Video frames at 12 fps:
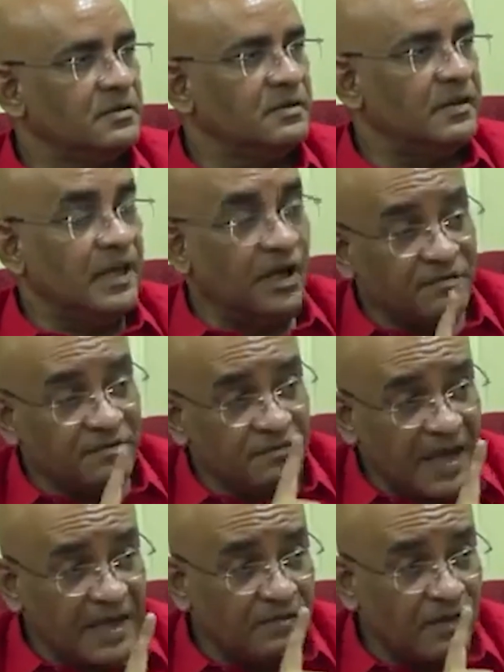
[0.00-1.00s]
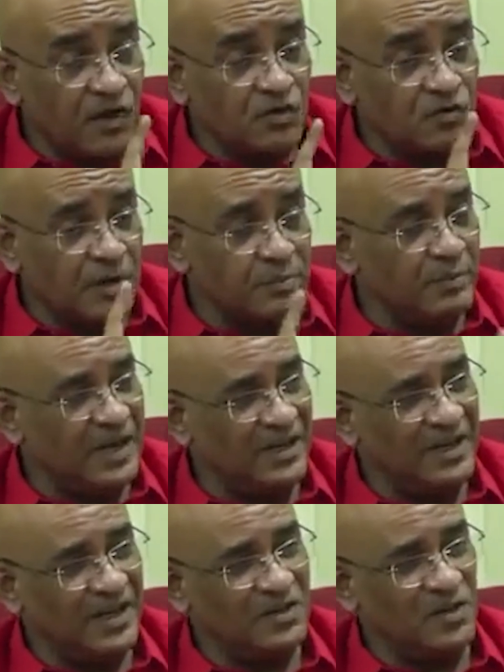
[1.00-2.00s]
They got $500
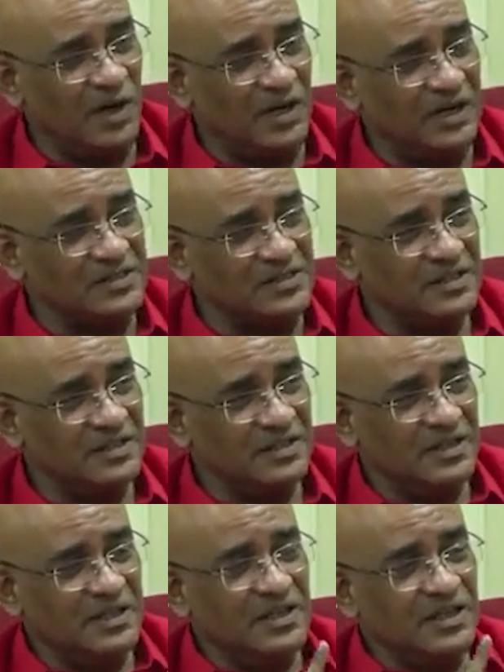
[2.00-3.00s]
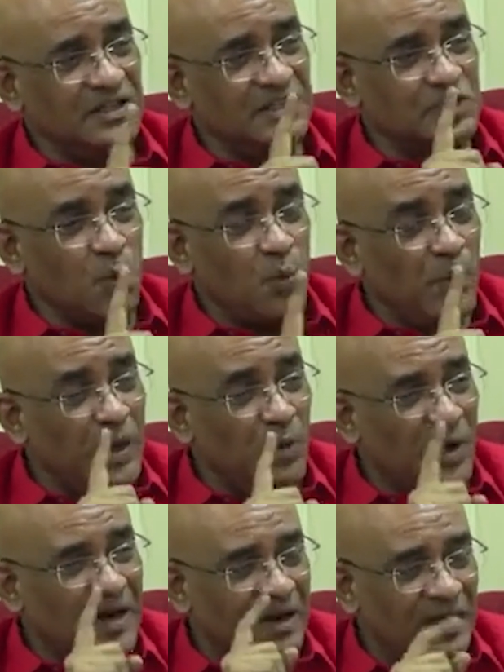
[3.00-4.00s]
million. So we
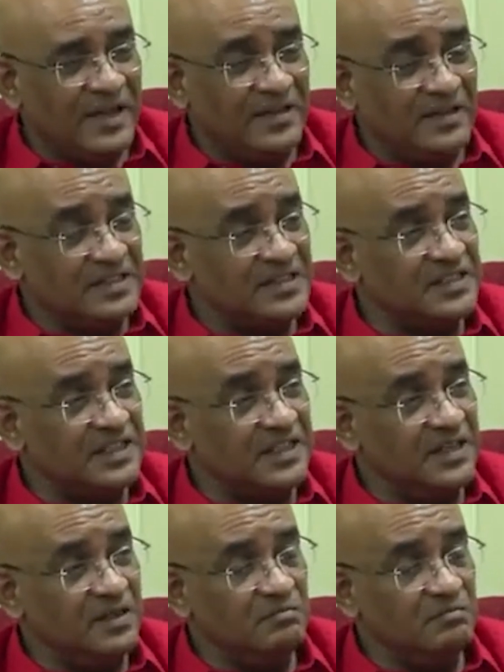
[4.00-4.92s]
would like to see